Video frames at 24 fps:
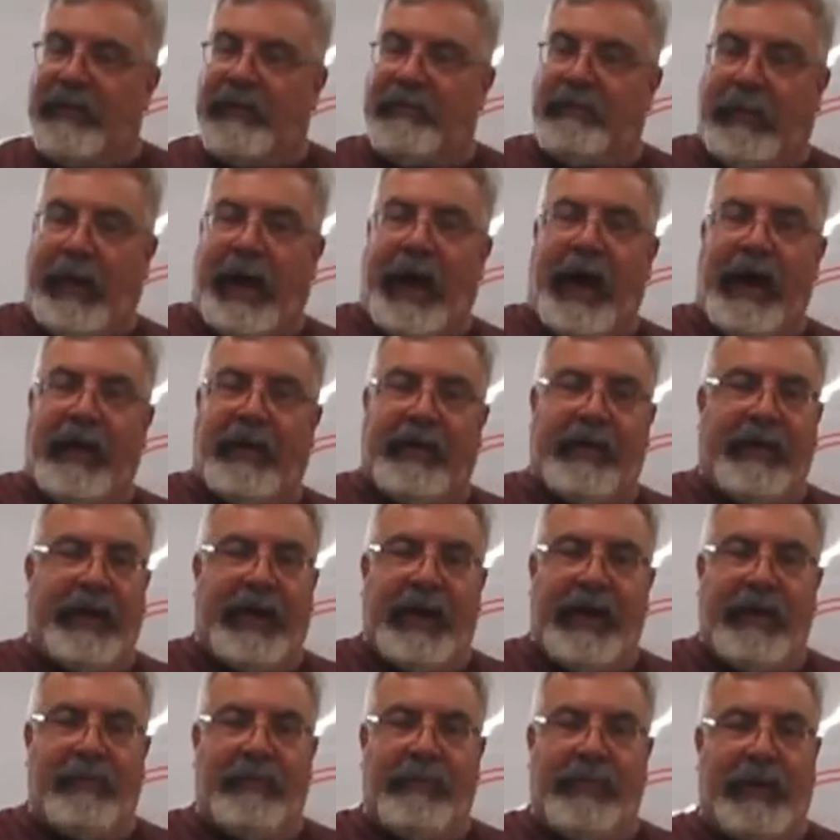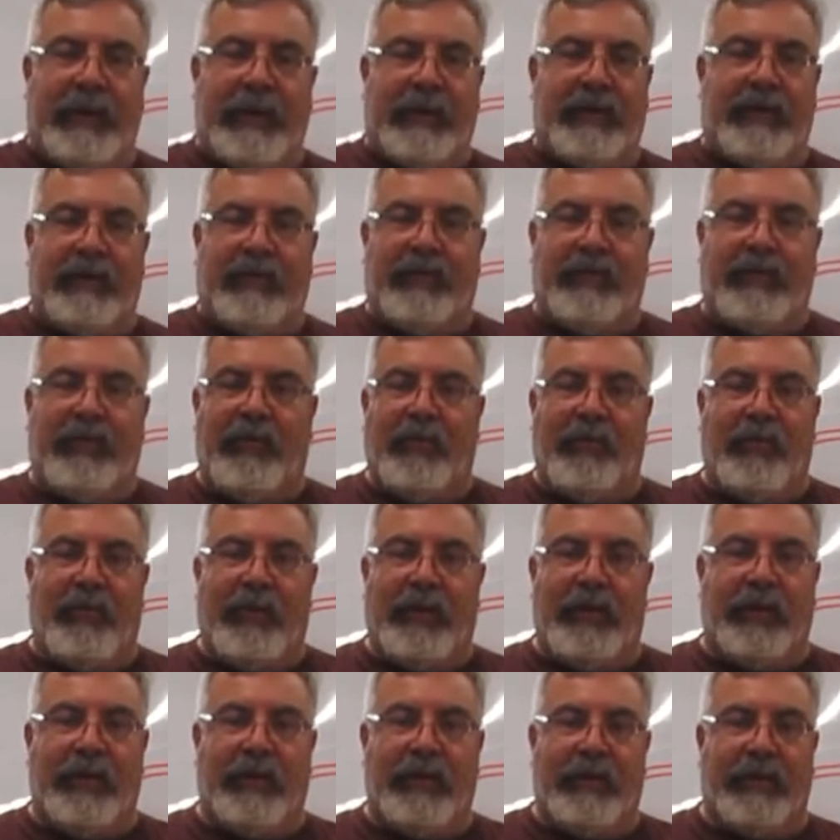pattern that big, there's no
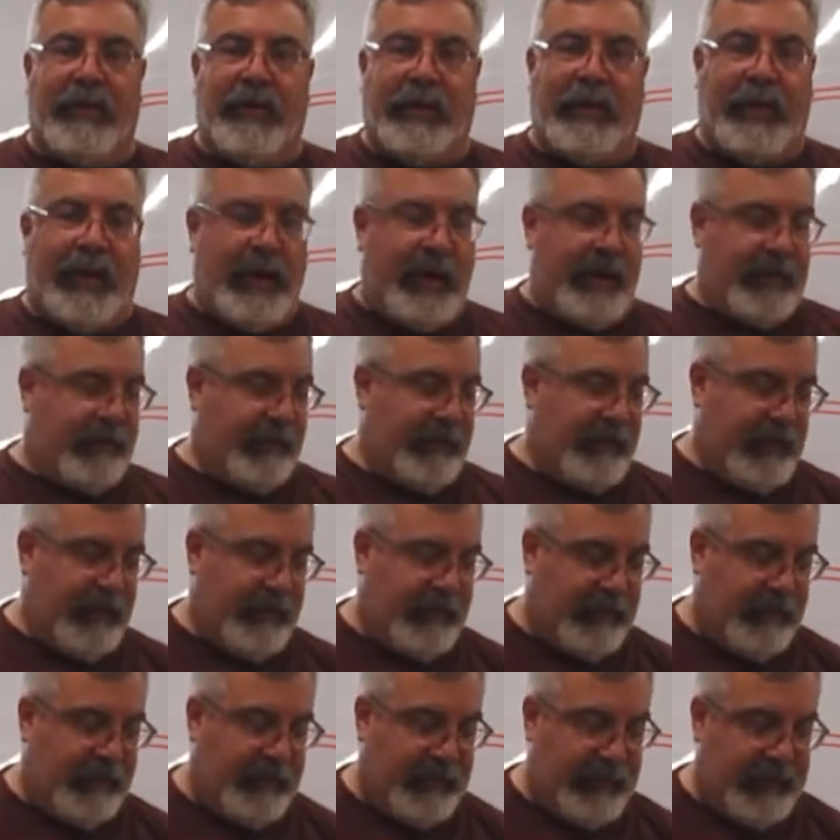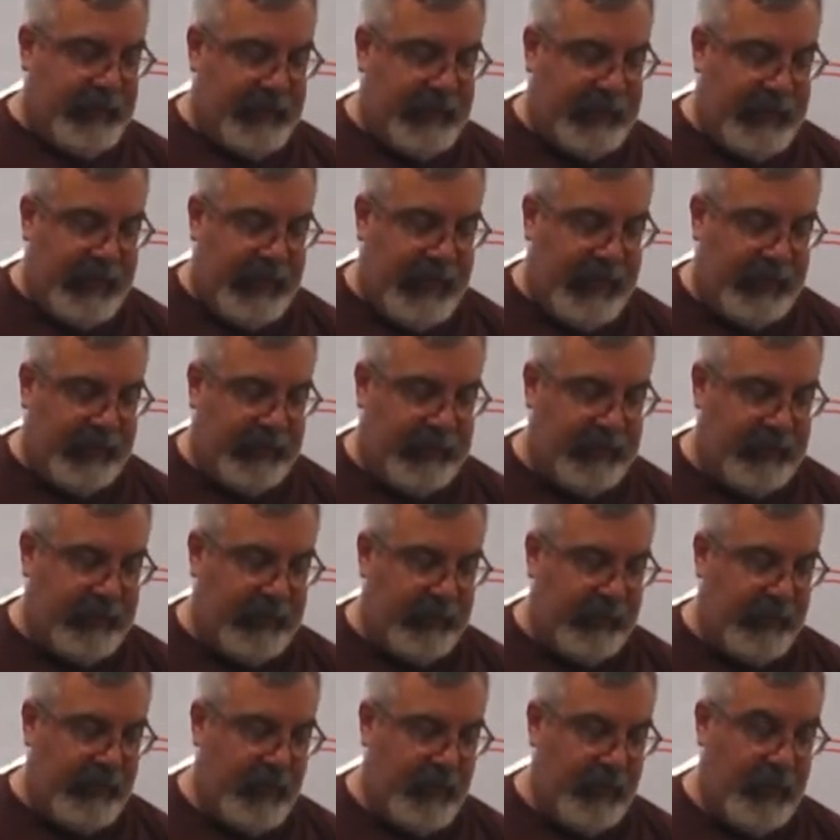way you're going to cast that in sand casting.
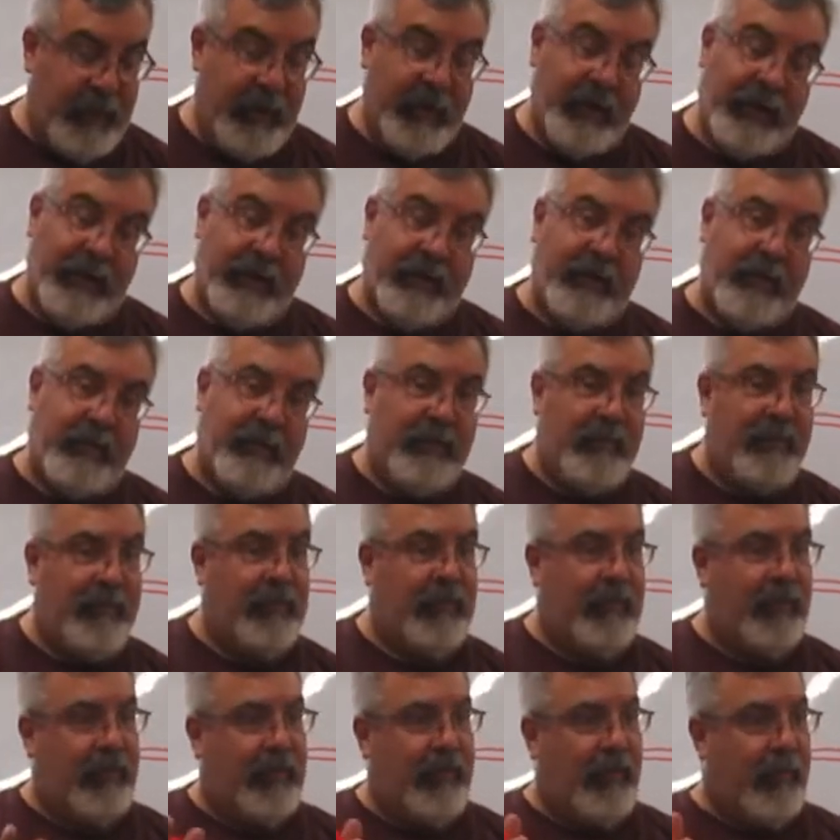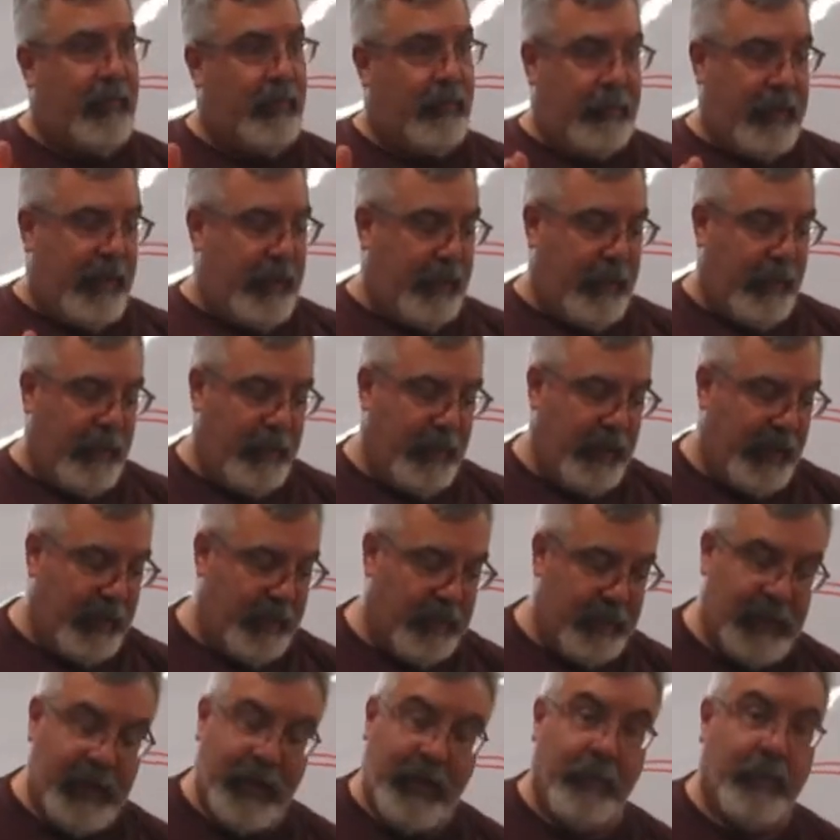I mean, some people
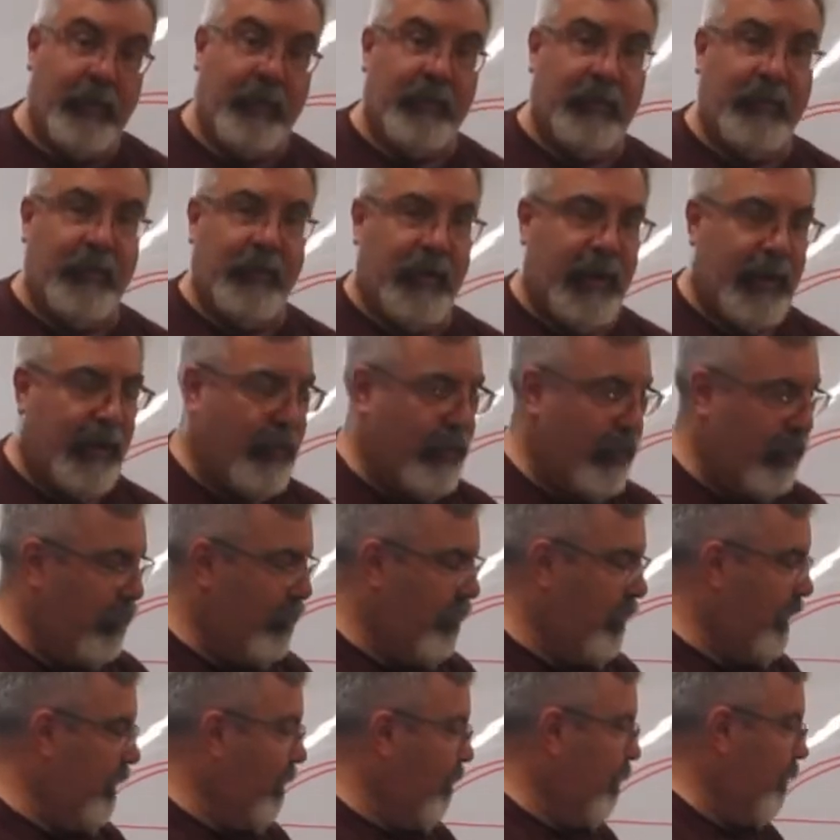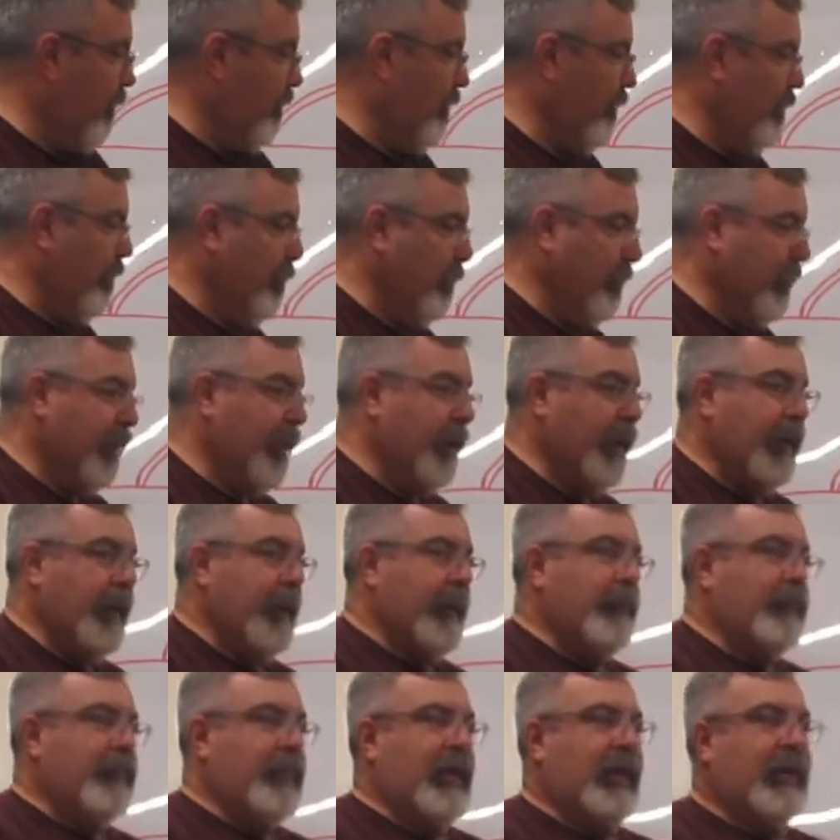might be able to, I wouldn't be able to, but
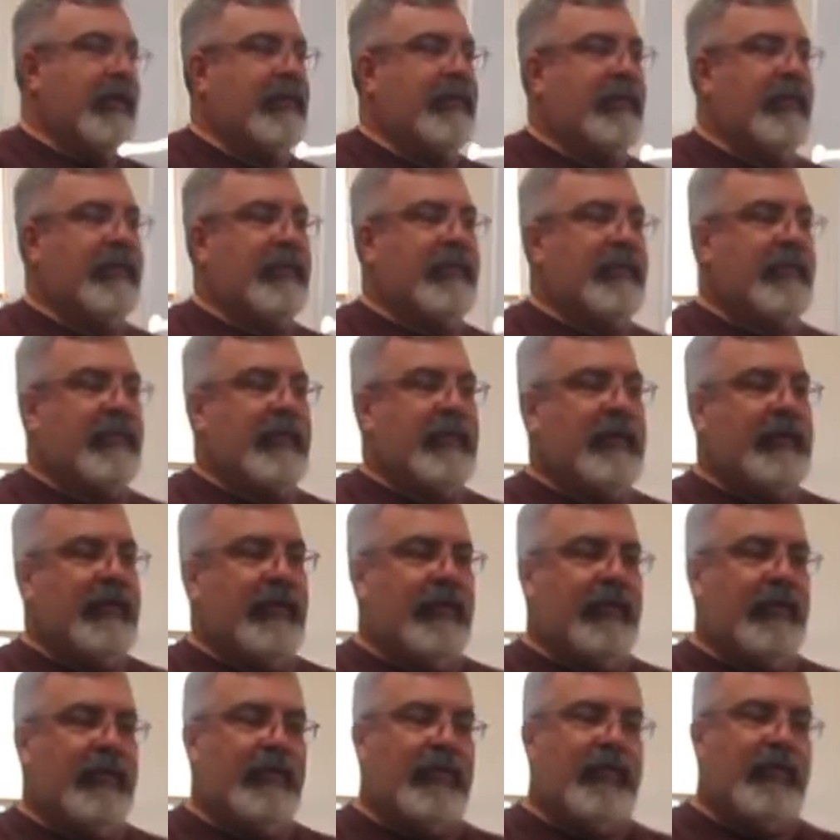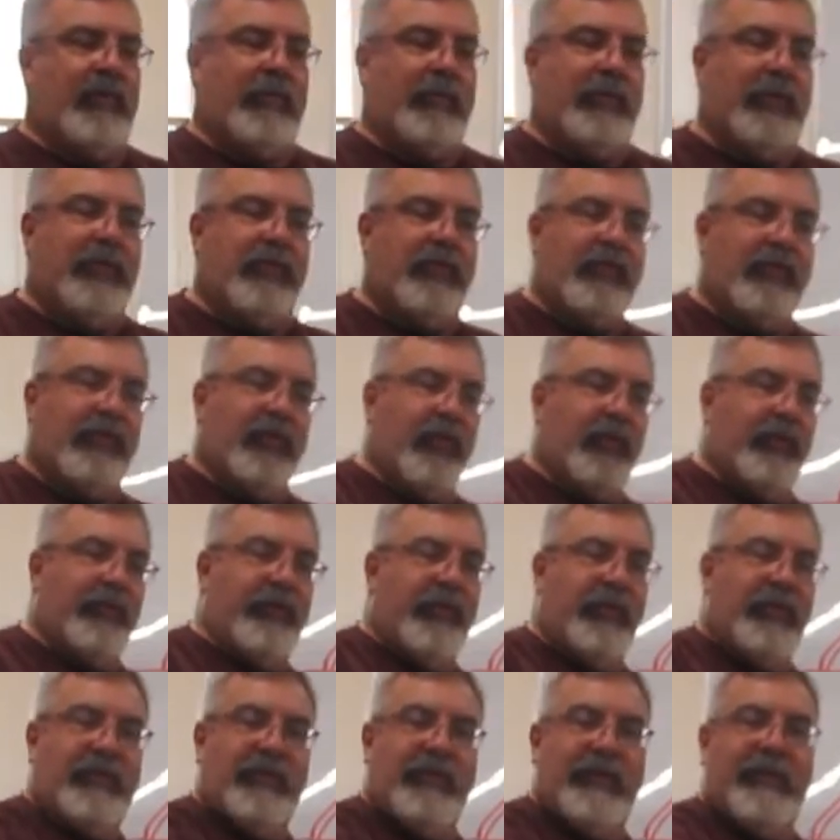it's just because there's so much
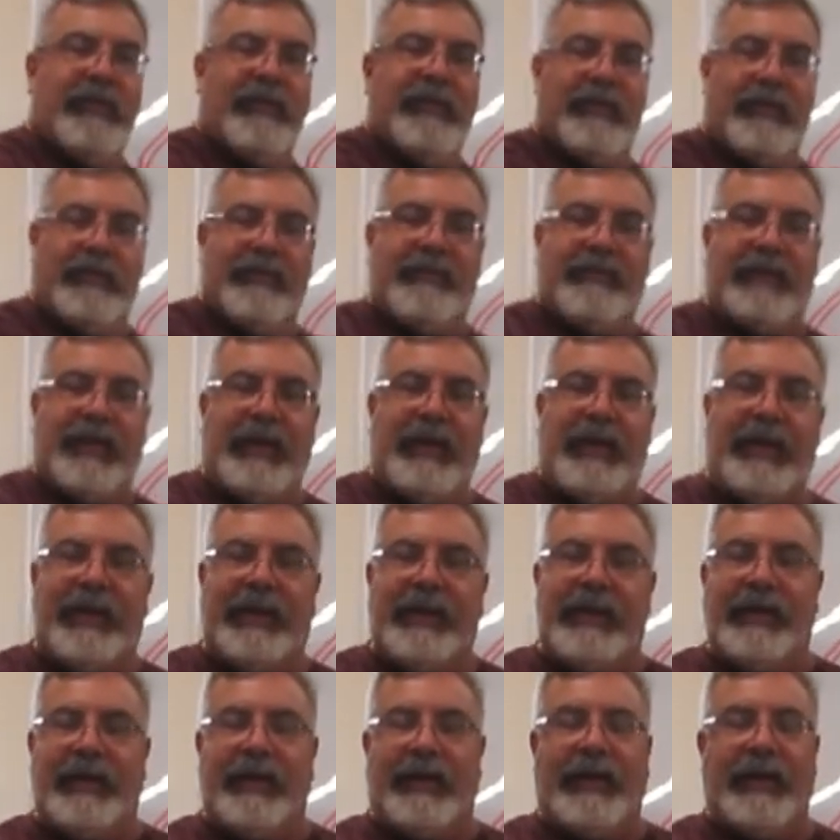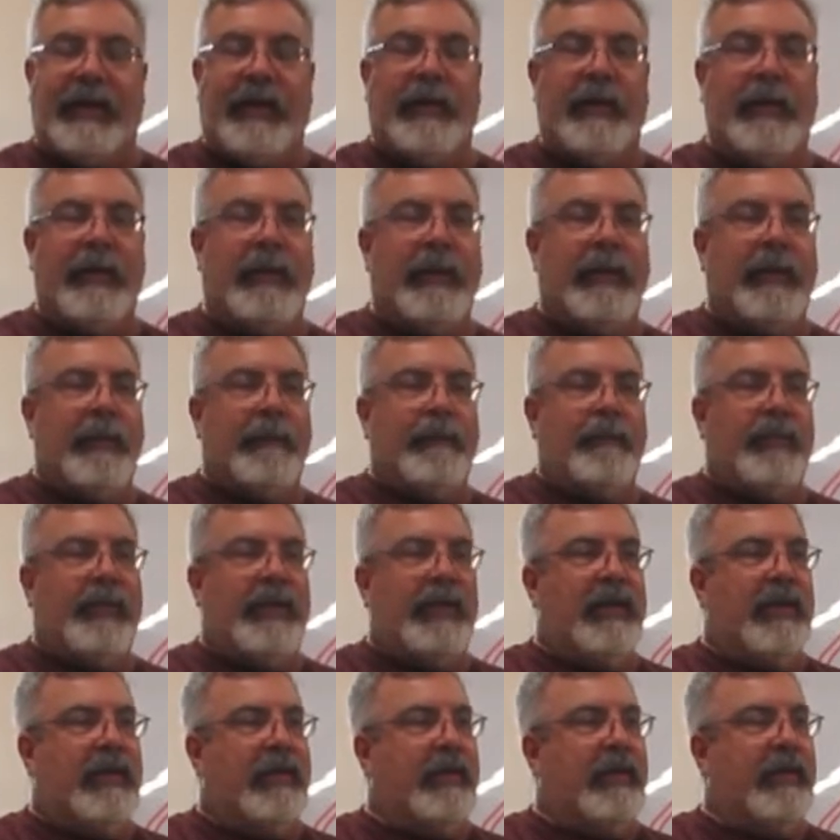surface area sand in there,
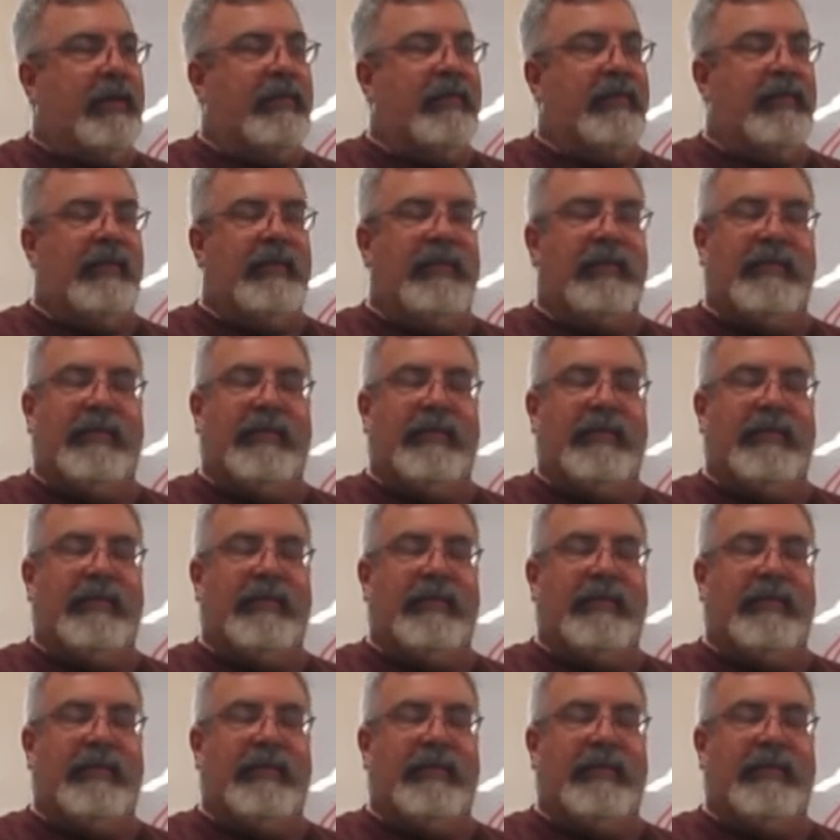you know, unless you